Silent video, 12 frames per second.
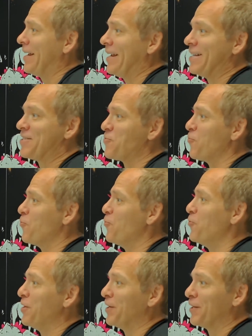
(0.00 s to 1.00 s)
it's
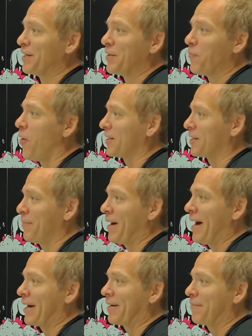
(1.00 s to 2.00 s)
really walked
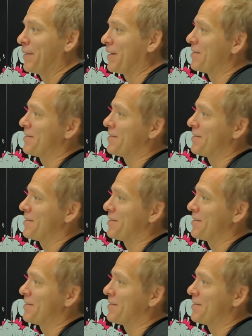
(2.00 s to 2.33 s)
back because